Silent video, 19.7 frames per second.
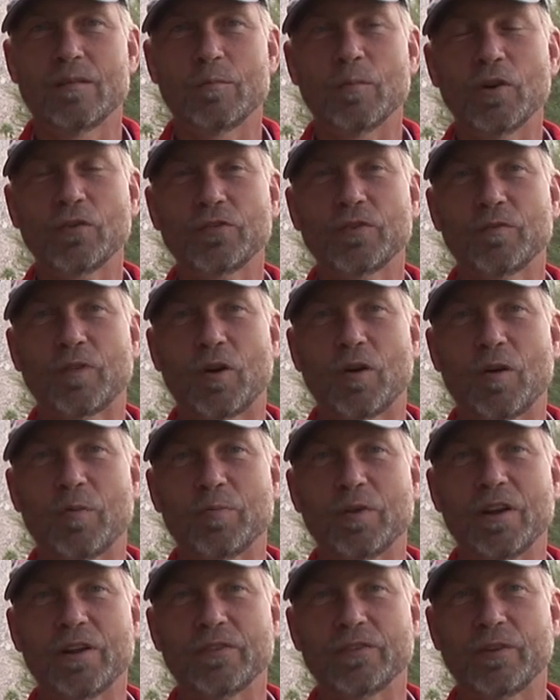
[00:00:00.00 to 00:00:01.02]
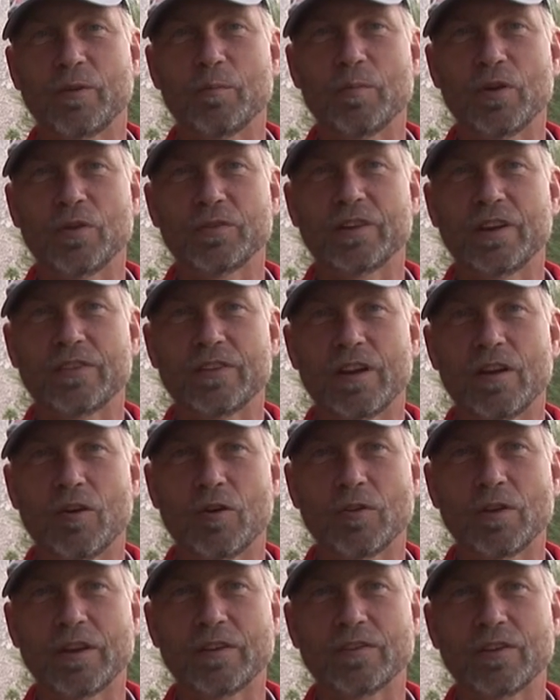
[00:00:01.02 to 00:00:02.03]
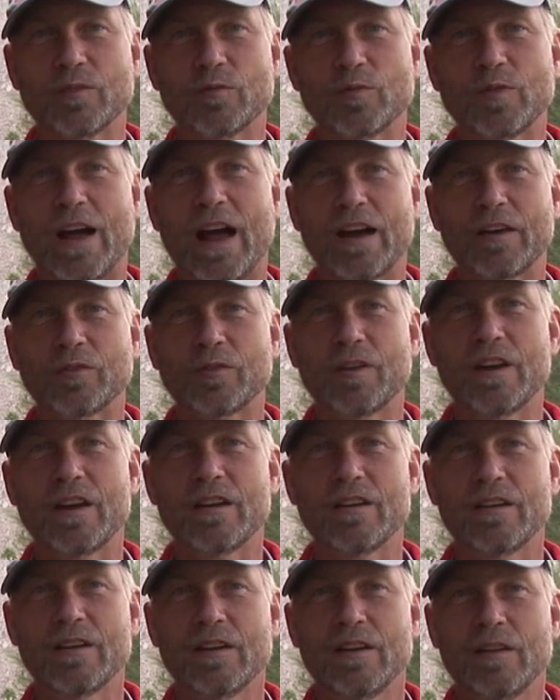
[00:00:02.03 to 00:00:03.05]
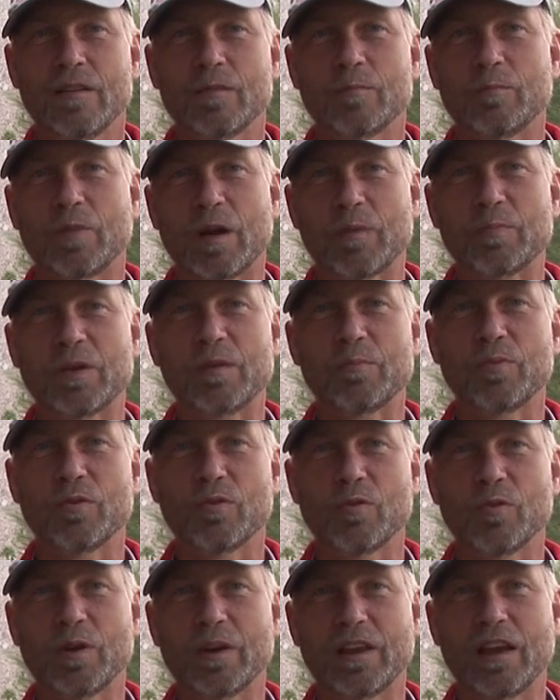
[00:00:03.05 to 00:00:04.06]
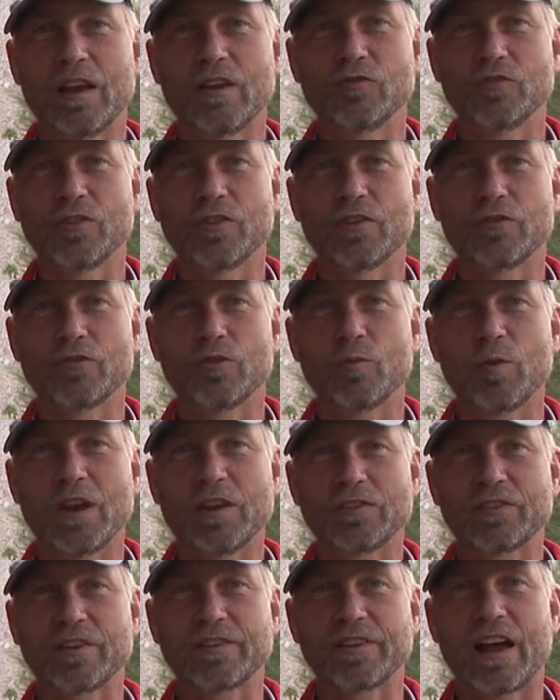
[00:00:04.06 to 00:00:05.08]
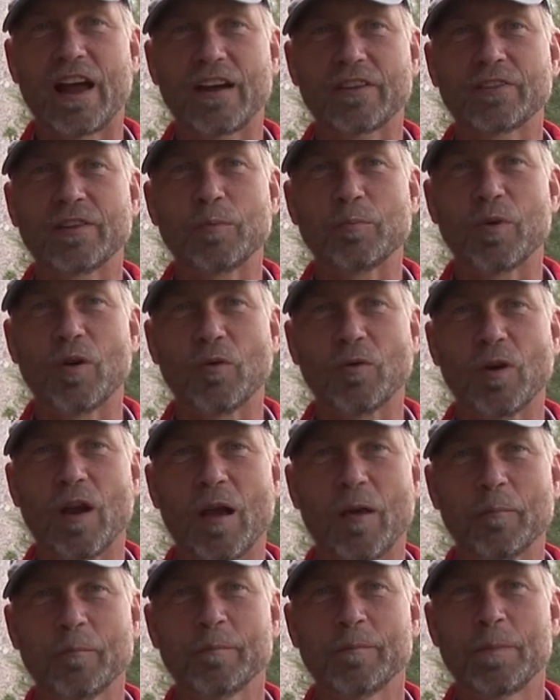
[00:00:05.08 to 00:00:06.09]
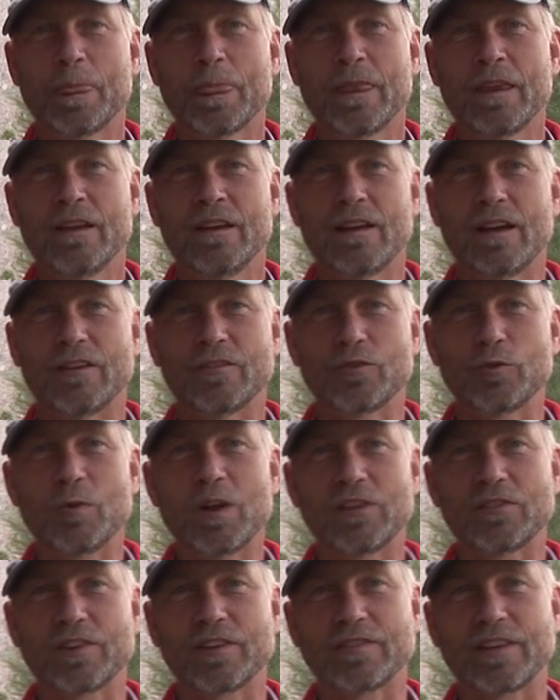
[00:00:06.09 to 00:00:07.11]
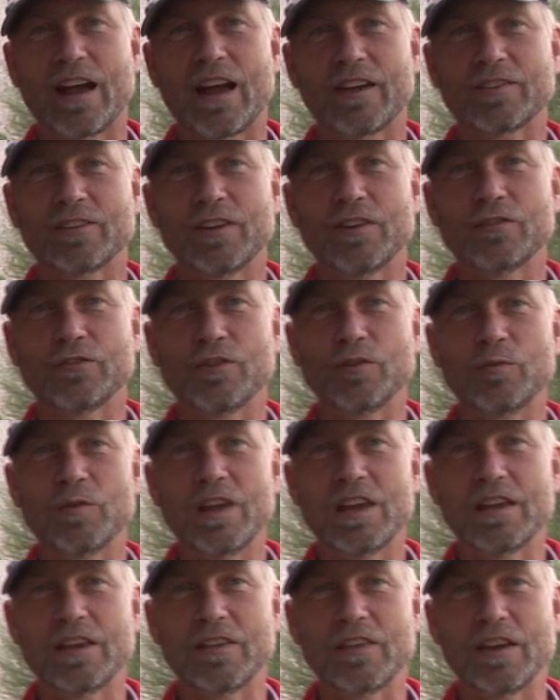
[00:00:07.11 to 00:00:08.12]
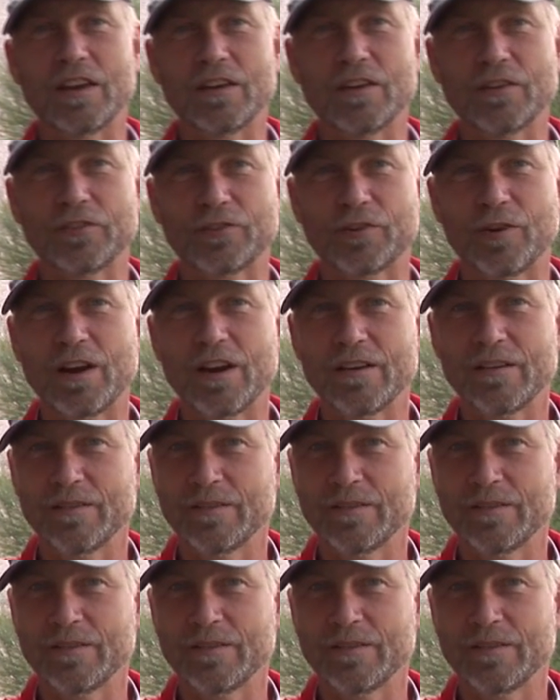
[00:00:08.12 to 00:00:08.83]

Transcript: Most of our airplanes are built at the Arlington factory by people who engage in the Two Weeks to Taxi program. And Two Weeks to Taxi is unique in the industry.